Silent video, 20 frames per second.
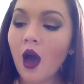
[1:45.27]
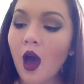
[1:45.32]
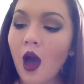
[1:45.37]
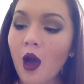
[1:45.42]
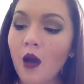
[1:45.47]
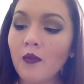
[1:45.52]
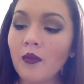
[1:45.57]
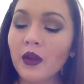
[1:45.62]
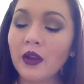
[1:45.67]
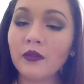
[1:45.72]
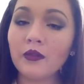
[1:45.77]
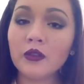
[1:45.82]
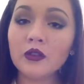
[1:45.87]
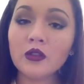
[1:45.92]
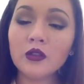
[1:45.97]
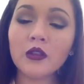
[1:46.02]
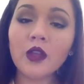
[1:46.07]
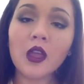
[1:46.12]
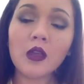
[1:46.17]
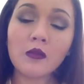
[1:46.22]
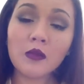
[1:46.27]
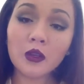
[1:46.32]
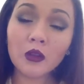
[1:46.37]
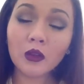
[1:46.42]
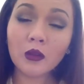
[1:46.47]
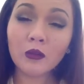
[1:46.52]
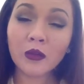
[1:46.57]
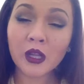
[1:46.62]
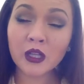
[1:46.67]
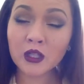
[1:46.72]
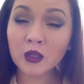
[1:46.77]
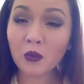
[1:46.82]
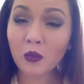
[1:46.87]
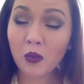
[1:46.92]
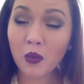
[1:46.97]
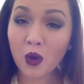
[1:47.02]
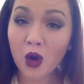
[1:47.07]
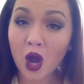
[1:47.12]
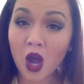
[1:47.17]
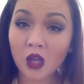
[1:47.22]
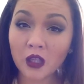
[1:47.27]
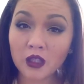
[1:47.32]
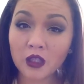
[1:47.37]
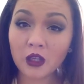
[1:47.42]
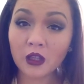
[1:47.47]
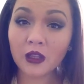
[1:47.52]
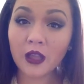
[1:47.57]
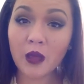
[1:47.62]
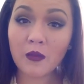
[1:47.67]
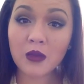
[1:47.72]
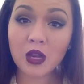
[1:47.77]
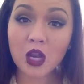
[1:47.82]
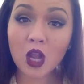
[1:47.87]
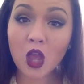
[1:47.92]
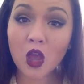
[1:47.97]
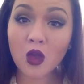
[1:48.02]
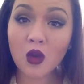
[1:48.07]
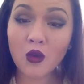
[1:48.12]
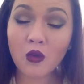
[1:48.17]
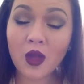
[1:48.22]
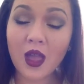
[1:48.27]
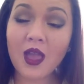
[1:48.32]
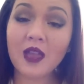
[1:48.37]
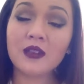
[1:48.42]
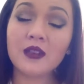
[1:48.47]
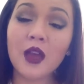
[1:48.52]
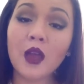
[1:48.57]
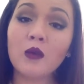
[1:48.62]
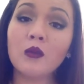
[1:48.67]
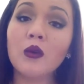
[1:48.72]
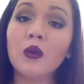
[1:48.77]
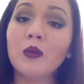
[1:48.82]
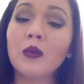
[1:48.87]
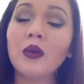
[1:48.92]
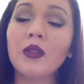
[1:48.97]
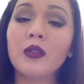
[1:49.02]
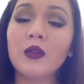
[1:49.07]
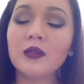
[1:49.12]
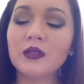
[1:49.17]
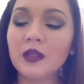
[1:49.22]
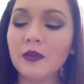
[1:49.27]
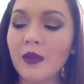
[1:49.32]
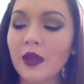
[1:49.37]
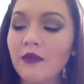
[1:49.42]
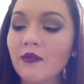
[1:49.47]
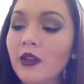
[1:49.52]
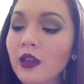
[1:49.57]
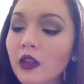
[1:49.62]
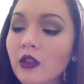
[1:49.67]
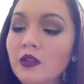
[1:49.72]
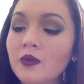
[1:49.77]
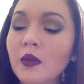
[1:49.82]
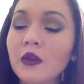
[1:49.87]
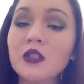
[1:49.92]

Um, but if you do like me doing blush and bronzer, let me know and I will put those in my videos.